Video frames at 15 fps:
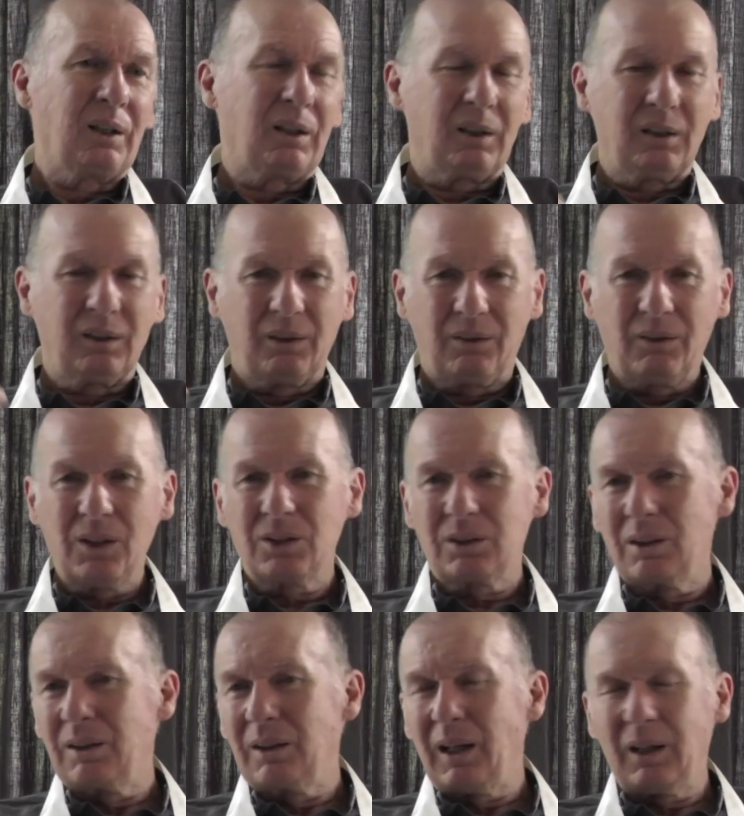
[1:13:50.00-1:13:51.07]
uh, this
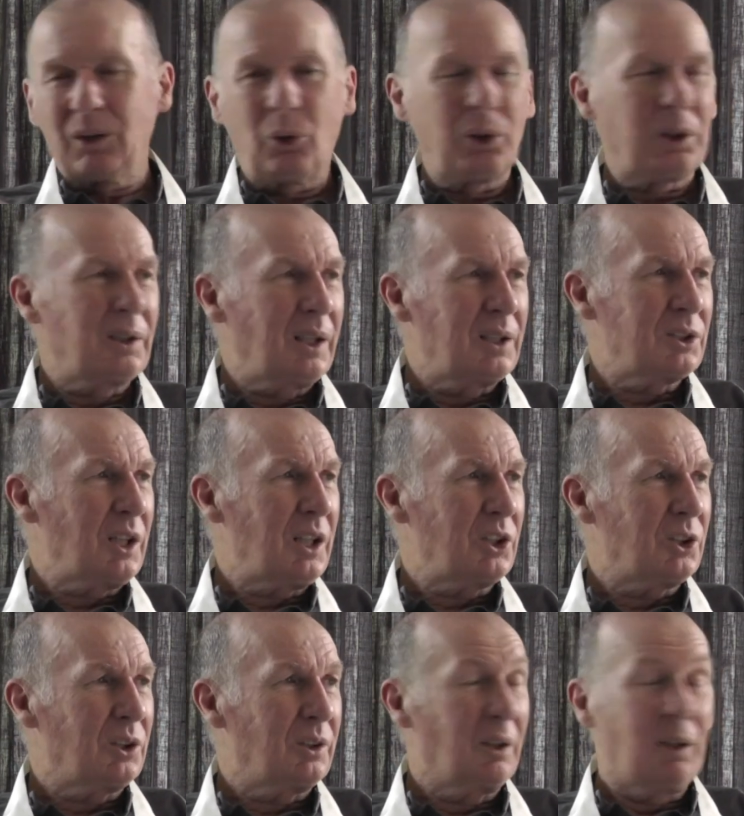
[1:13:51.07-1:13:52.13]
and that
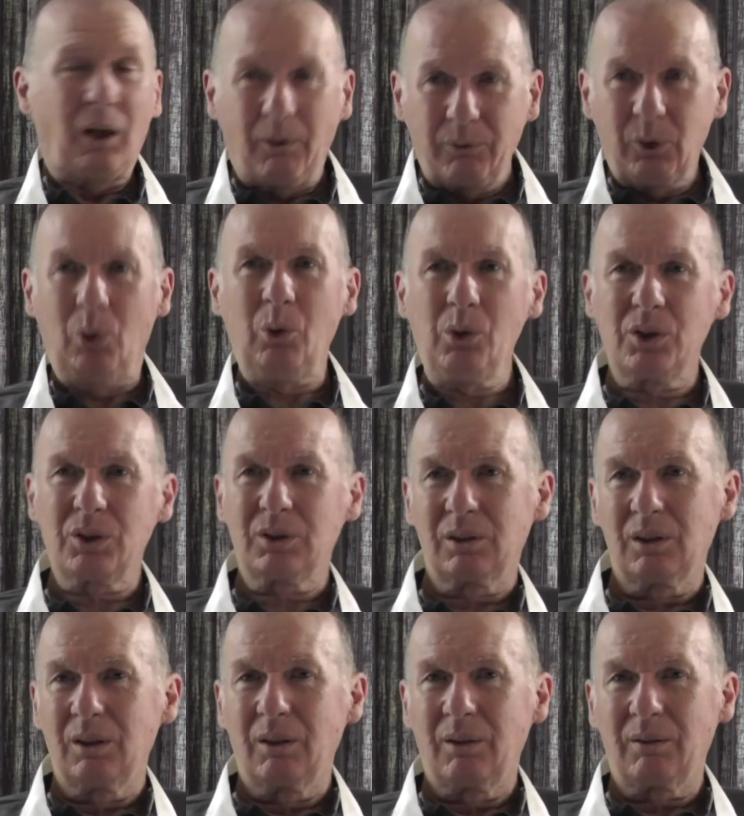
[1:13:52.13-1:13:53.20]
organization. Of
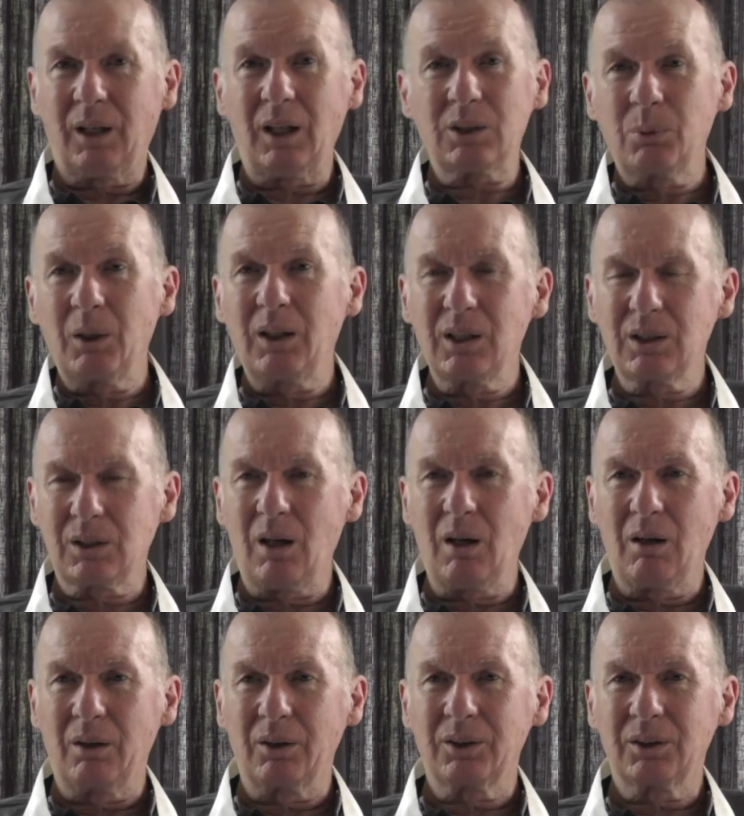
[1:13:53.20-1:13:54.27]
course, that's where they
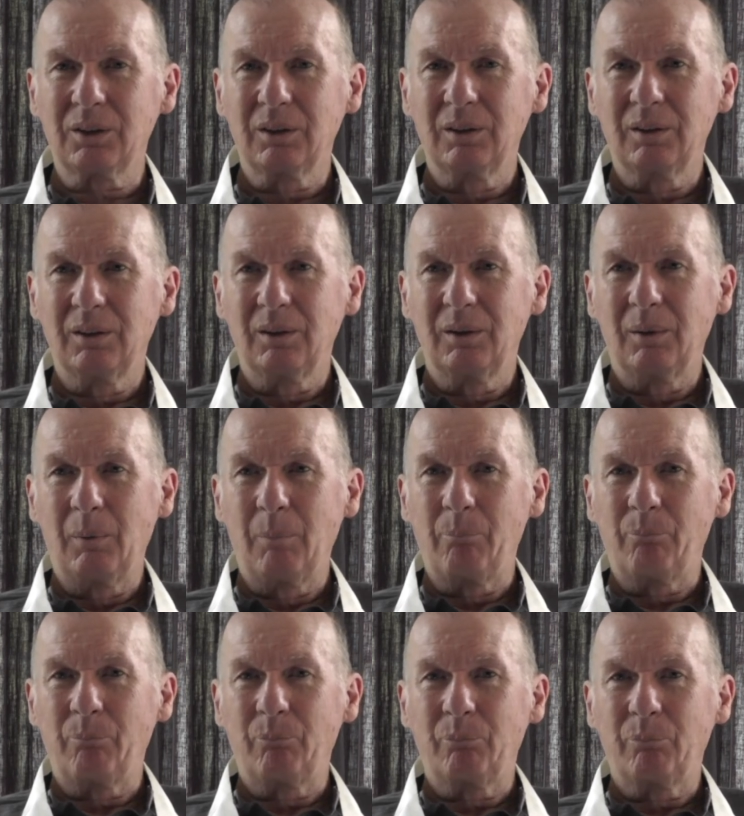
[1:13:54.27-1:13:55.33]
start.
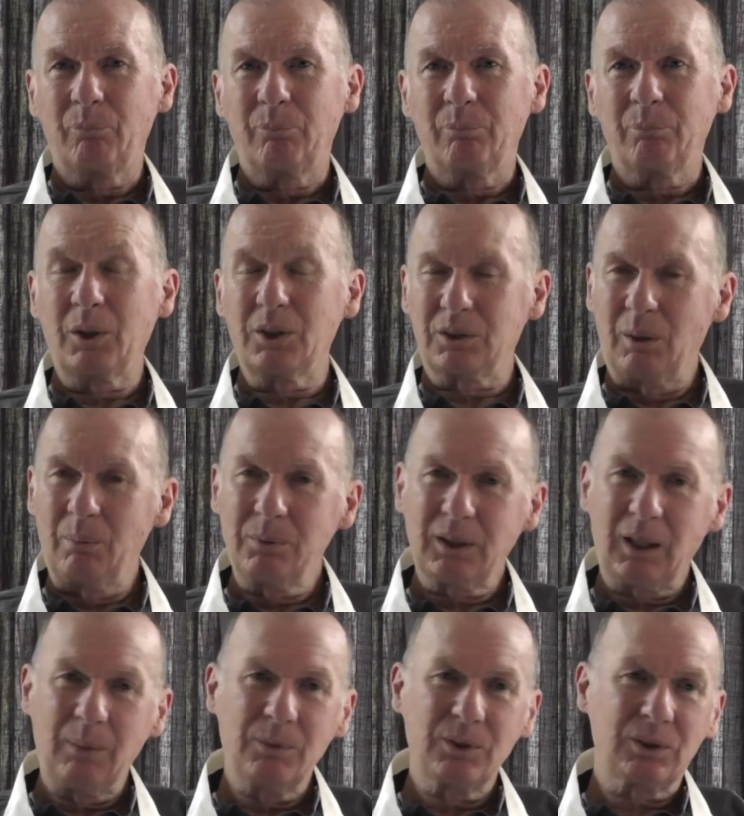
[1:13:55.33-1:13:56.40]
But
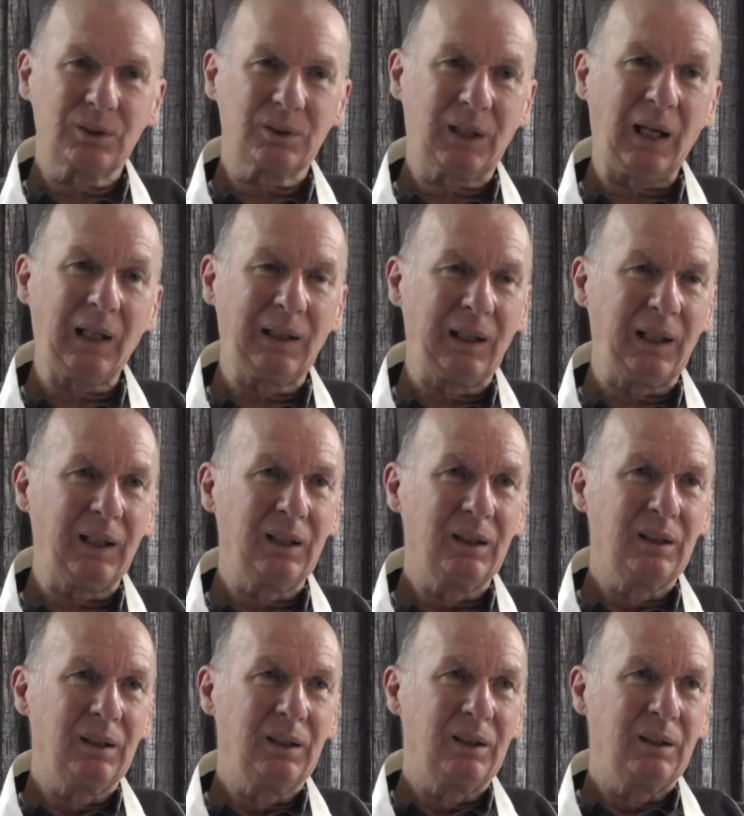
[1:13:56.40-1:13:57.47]
sometimes, sadly,
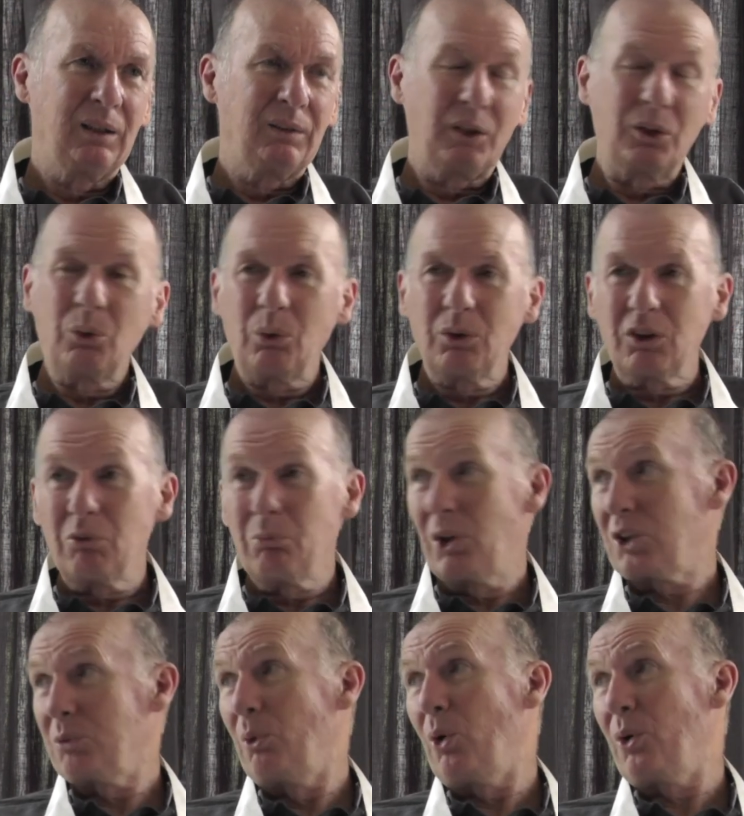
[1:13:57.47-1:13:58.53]
they don't have
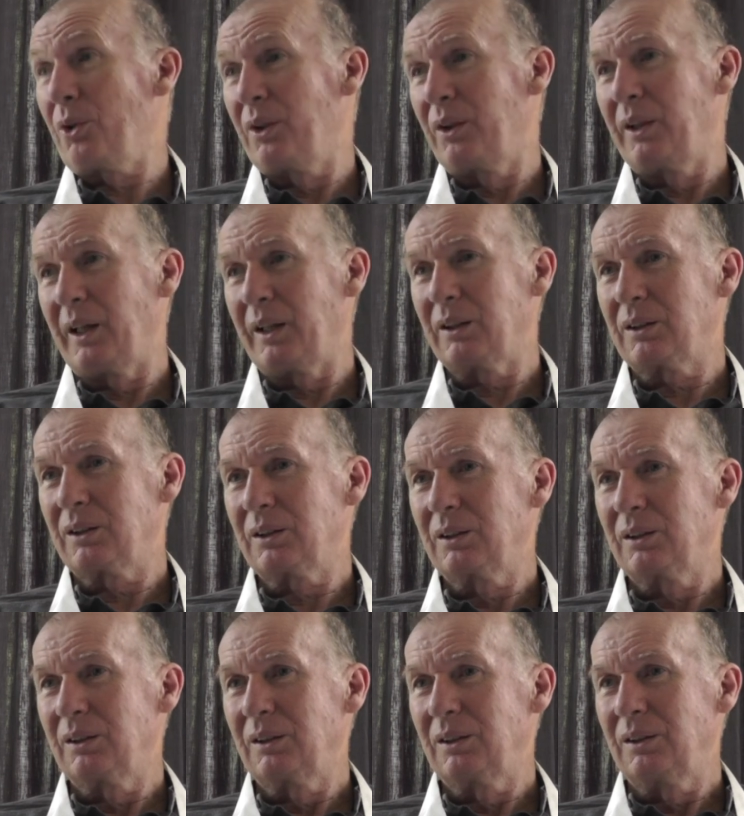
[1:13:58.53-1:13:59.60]
much more than that.
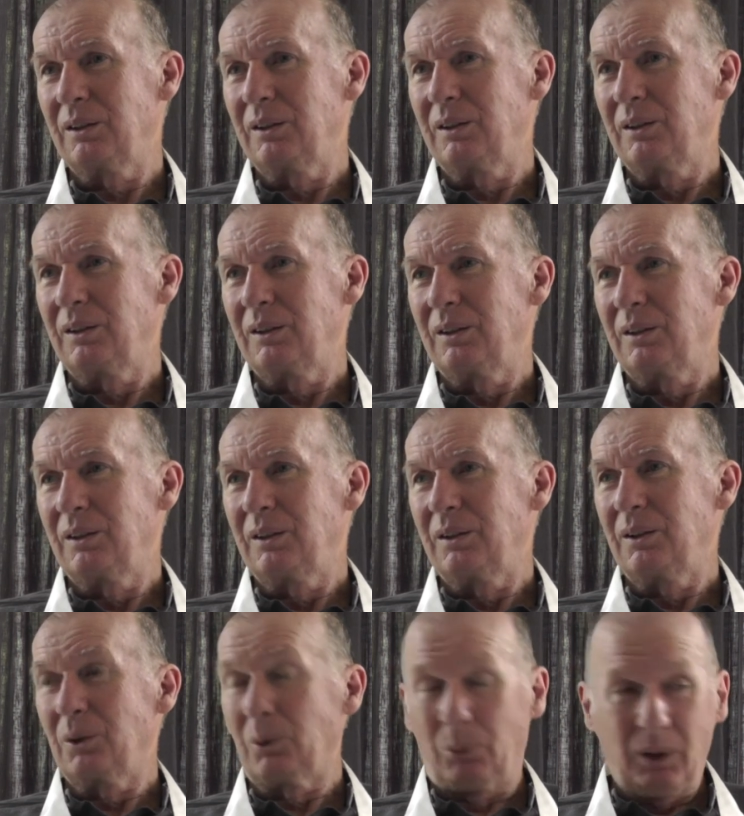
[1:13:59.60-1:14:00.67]

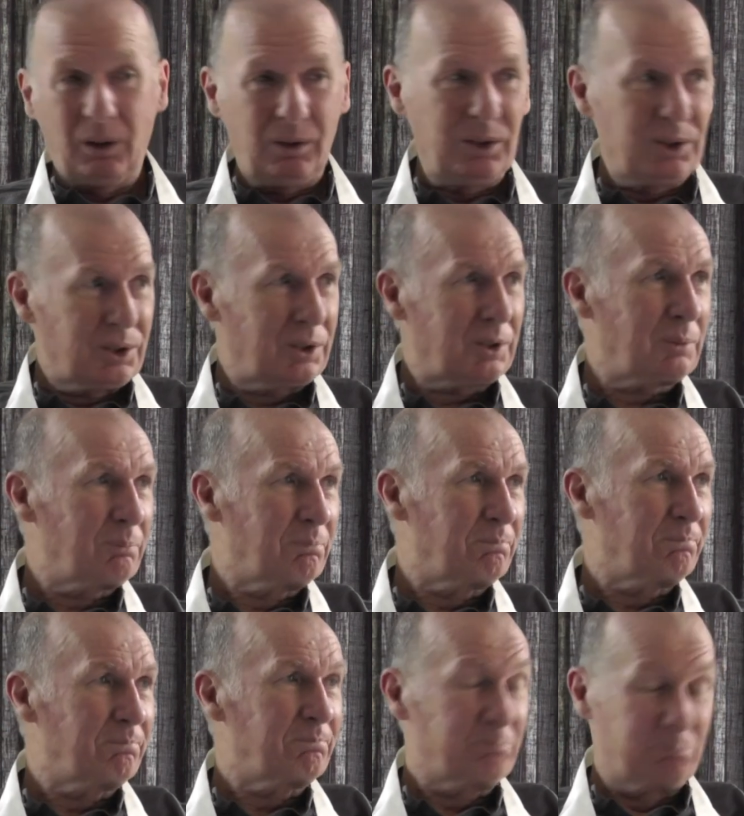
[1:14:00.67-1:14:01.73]
Whereas
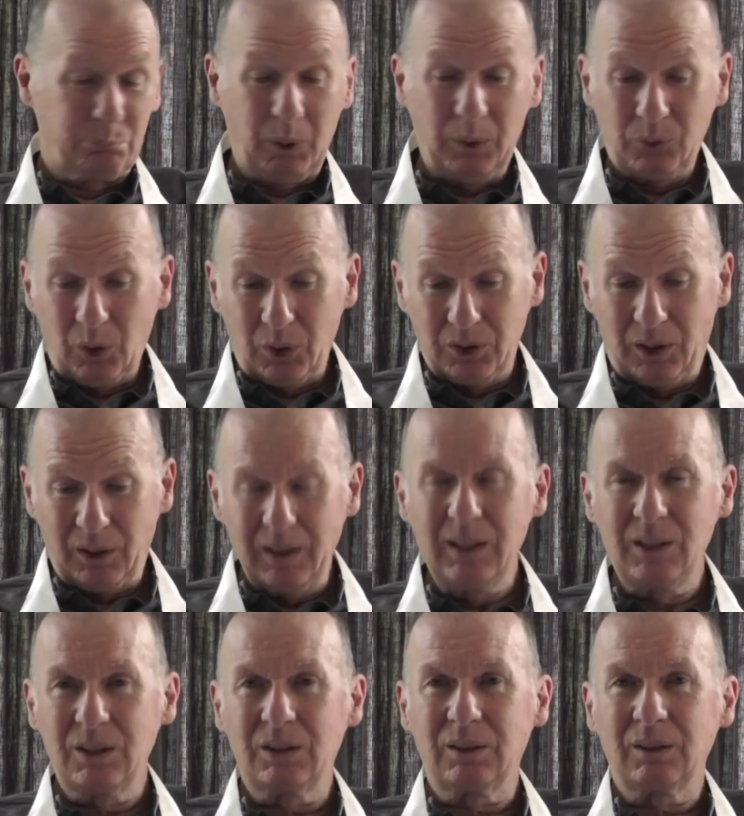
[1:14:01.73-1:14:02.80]
we've got at
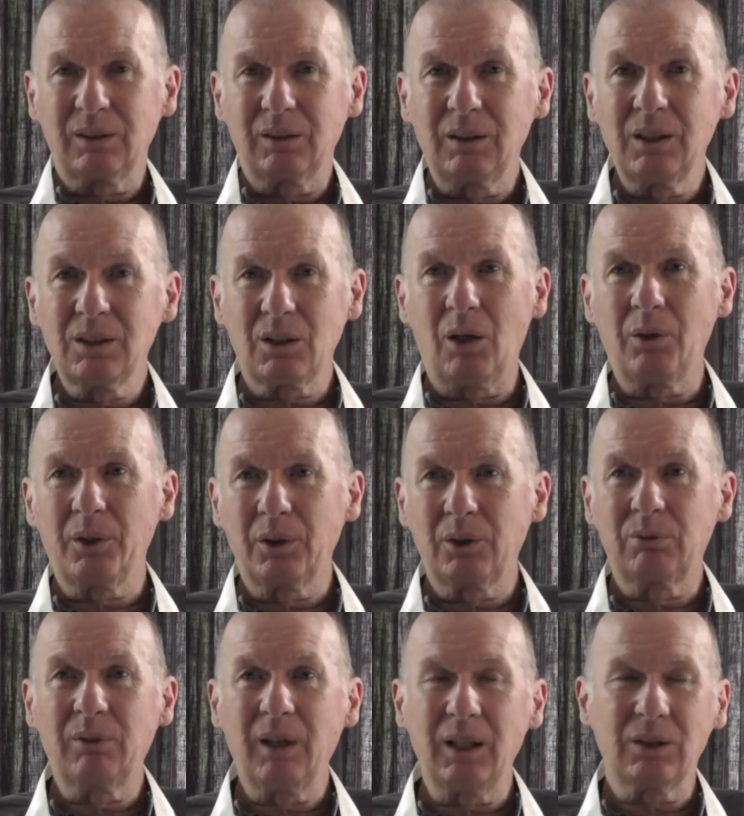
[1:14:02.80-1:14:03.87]
least these other
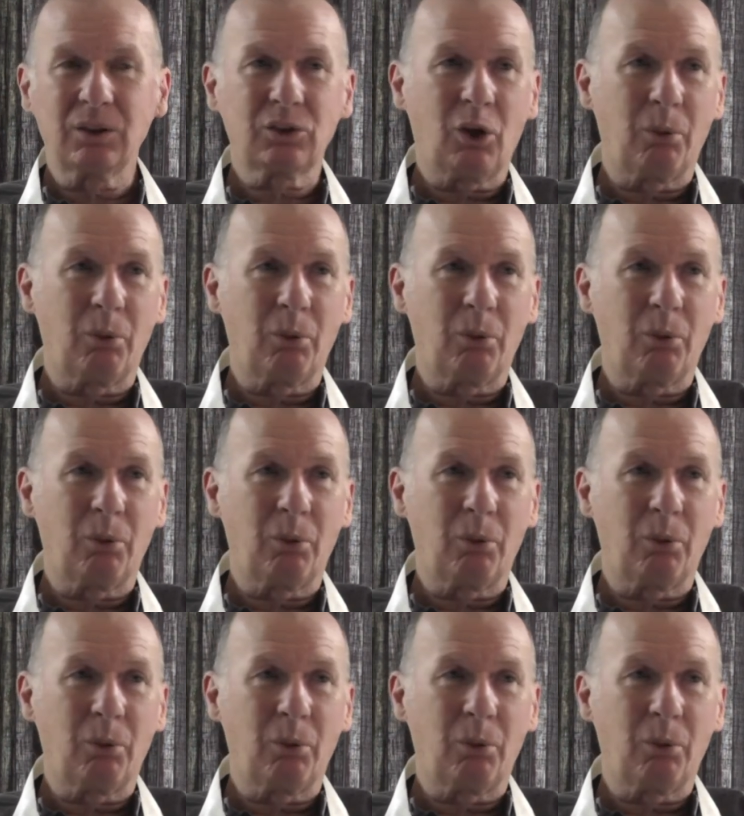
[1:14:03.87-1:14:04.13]
great